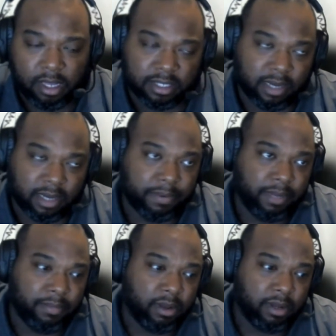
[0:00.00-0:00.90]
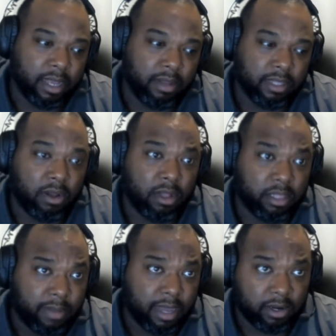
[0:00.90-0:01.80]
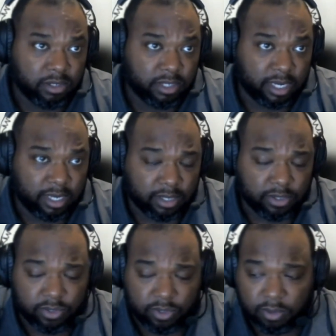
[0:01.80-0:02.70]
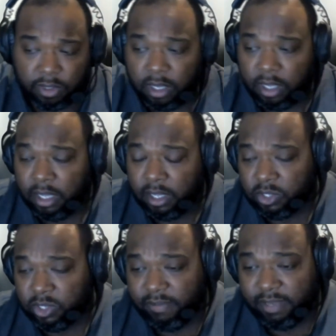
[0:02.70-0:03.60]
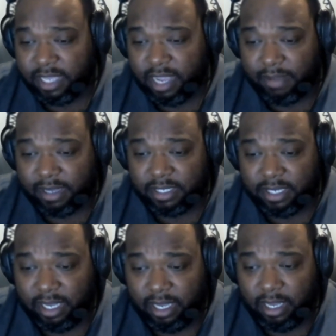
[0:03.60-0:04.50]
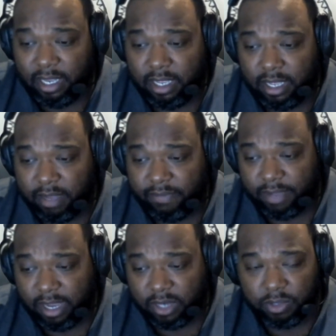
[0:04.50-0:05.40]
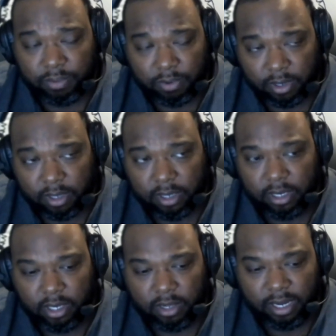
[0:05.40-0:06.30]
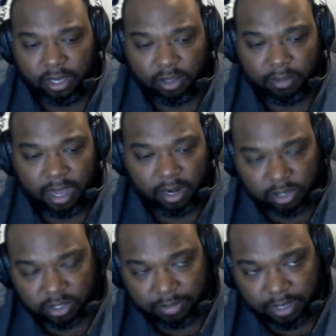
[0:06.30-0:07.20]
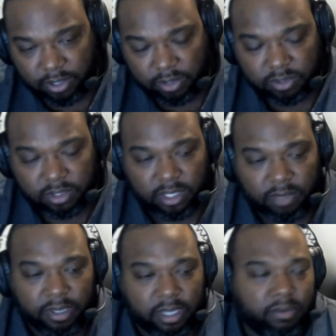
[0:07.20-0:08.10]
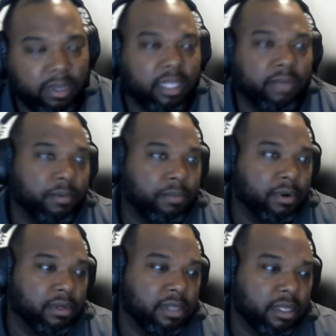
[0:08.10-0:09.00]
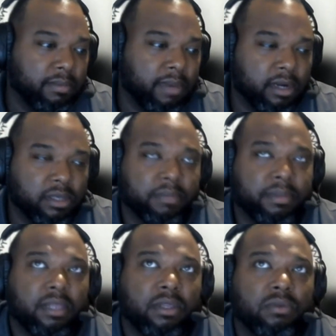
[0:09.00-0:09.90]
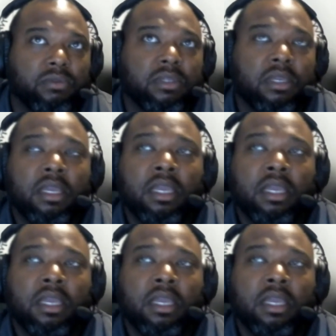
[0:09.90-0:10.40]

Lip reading: separate email account that all the monitors are connected to. So every time I see a flash report, I know the monitors are being used, and then we get weekly reports that the monitors are being used.